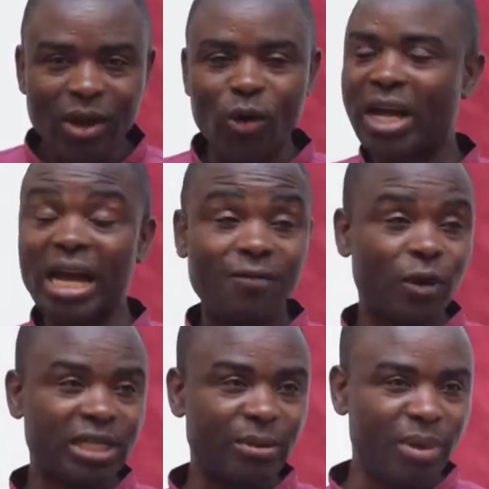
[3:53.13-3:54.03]
okay, I've
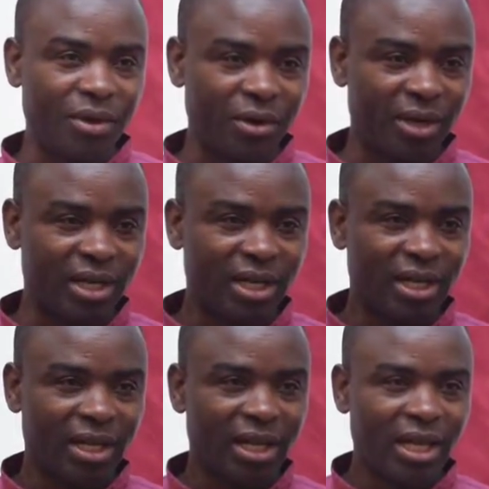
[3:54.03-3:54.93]
got a million.
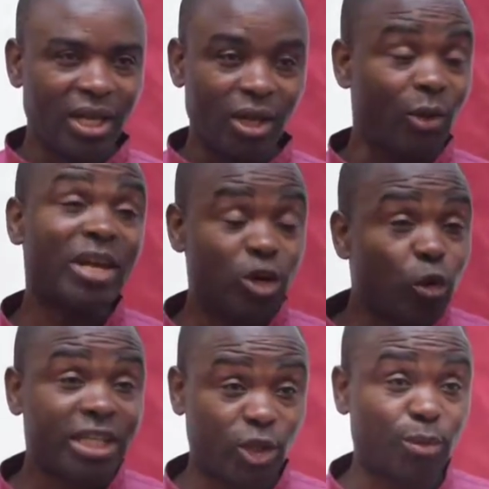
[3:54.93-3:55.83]
You need
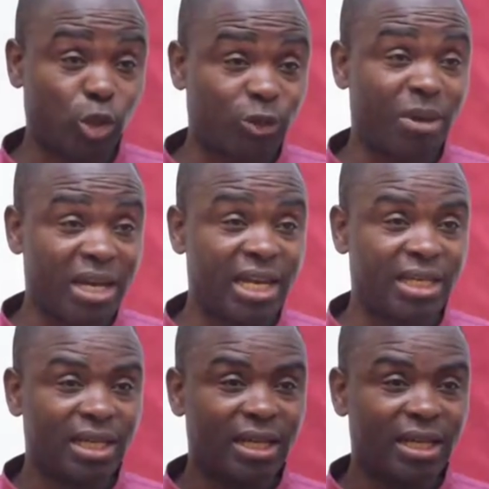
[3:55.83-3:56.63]
wisdom to spend it.